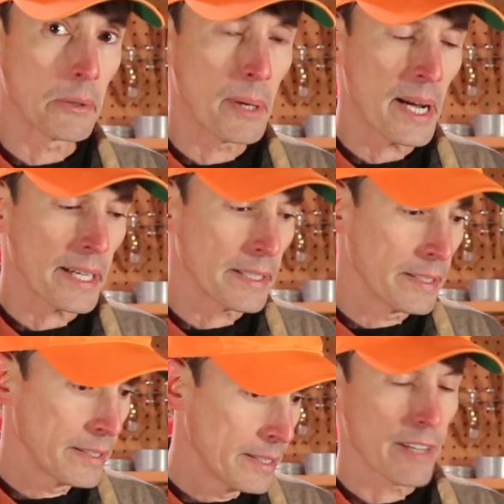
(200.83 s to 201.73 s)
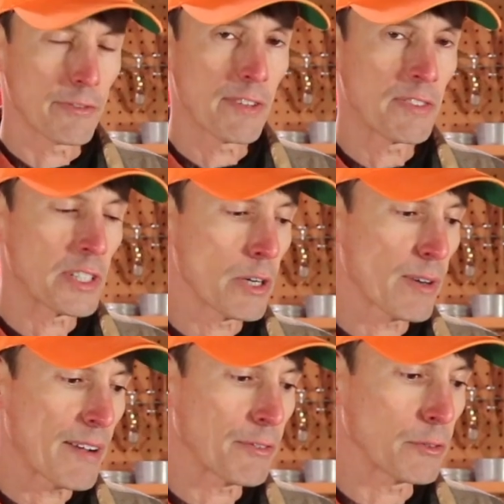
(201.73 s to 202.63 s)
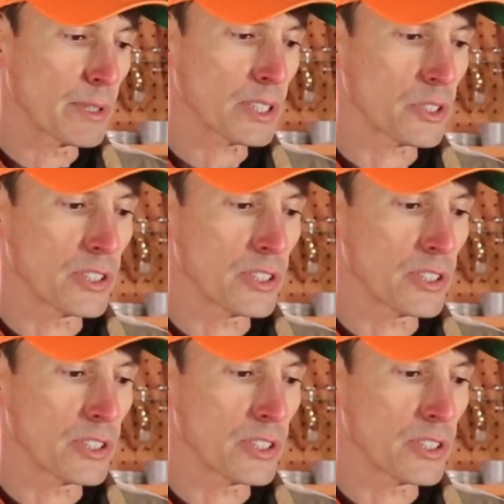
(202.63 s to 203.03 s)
away. If lifting your rifle risks